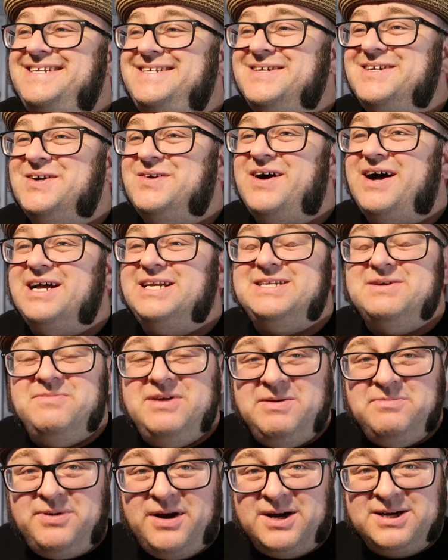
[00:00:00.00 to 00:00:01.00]
to uh, to
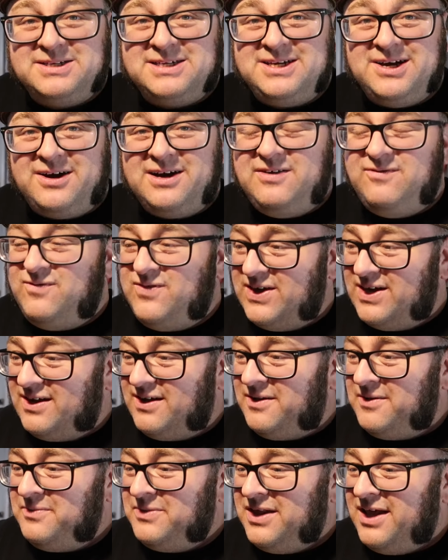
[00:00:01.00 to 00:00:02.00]
meet Punxsutawney
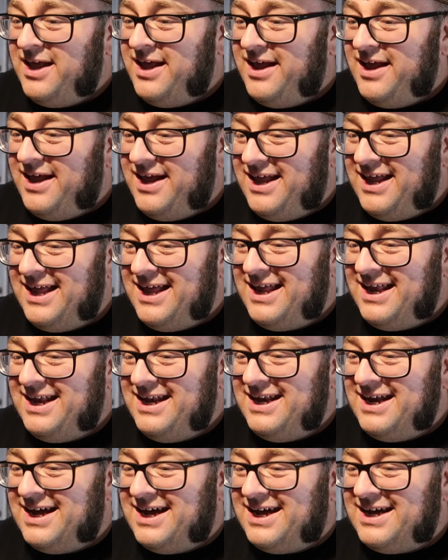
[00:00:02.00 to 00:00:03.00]
Phil
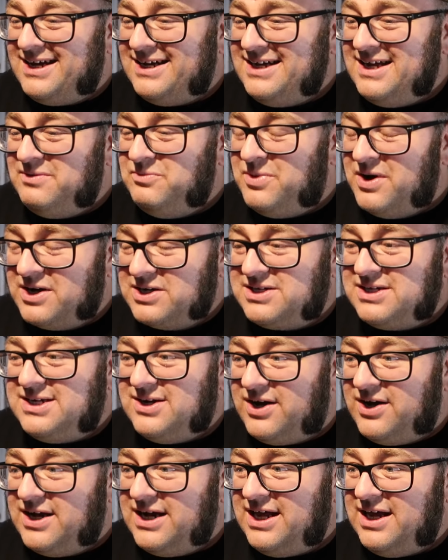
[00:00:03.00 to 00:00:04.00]
in, uh, in
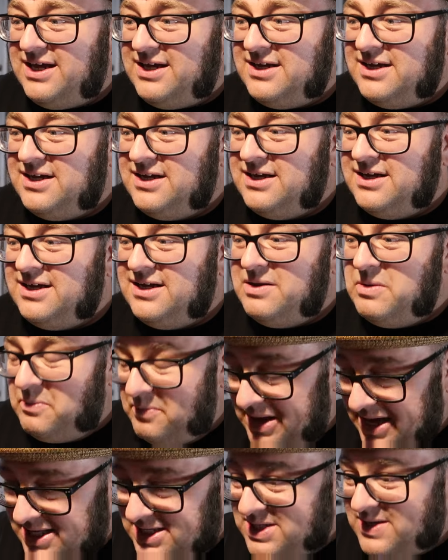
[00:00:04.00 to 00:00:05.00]
Punxsutawney,
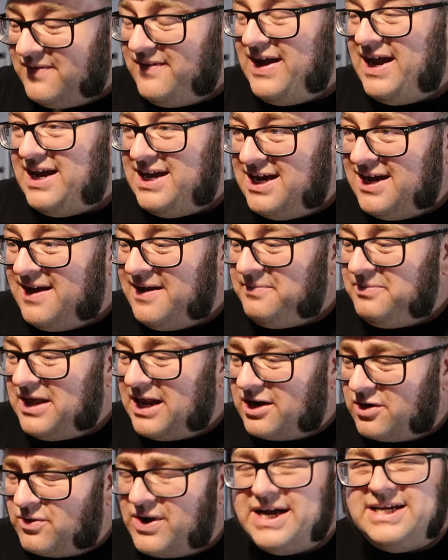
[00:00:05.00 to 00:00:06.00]
Pennsylvania.
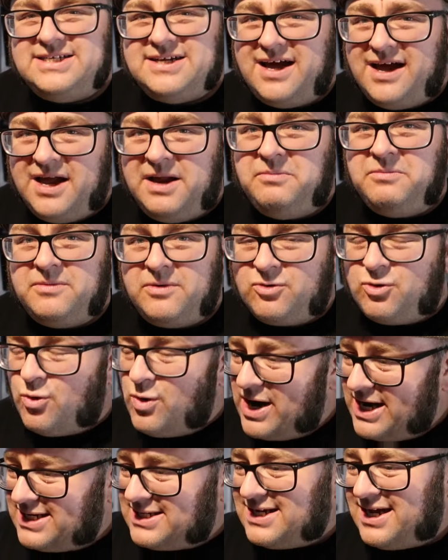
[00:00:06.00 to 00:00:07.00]
Had a great time,
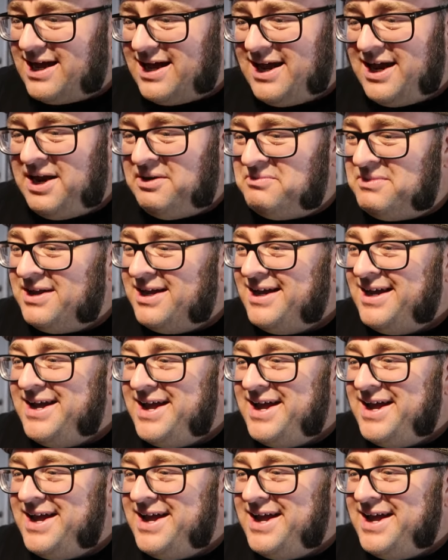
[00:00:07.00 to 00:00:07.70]
great time.